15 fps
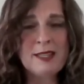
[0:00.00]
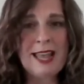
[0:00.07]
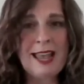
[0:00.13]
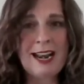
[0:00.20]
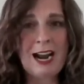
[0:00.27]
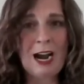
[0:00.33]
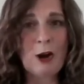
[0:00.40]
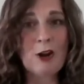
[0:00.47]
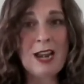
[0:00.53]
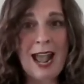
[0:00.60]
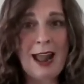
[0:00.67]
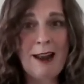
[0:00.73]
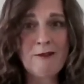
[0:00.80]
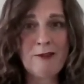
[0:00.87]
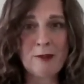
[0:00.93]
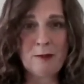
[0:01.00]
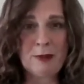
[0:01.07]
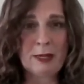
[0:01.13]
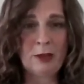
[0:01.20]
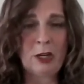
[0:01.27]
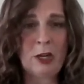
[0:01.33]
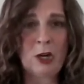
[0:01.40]
that are not
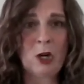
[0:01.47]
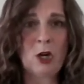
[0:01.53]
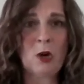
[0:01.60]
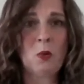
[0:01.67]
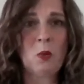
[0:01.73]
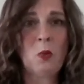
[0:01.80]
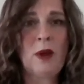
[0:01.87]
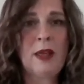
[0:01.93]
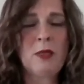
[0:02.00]
familiar with